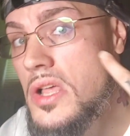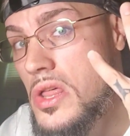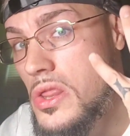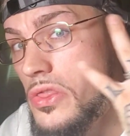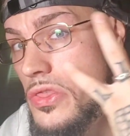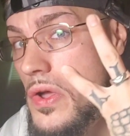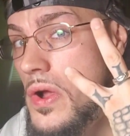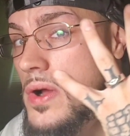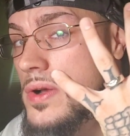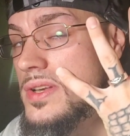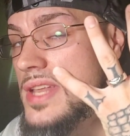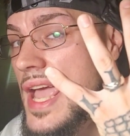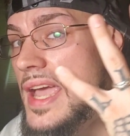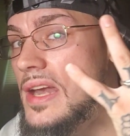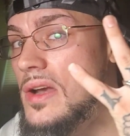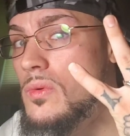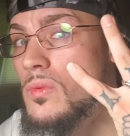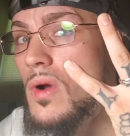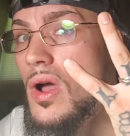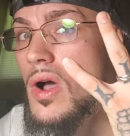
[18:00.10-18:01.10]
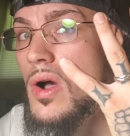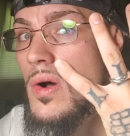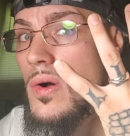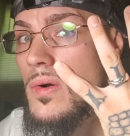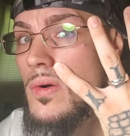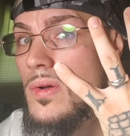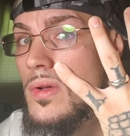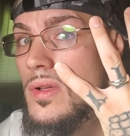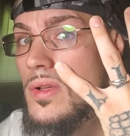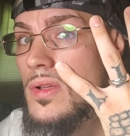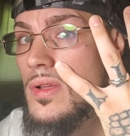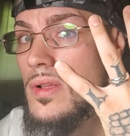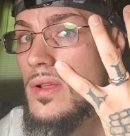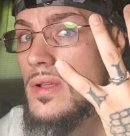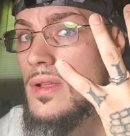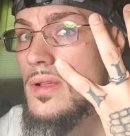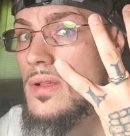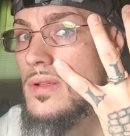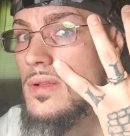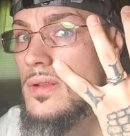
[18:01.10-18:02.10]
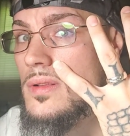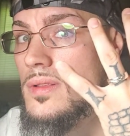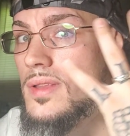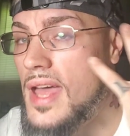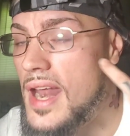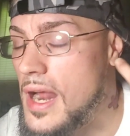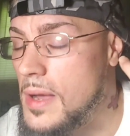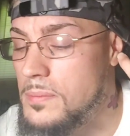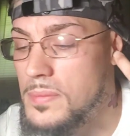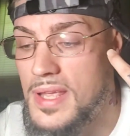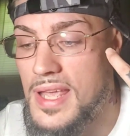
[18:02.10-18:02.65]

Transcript: in a row that I'm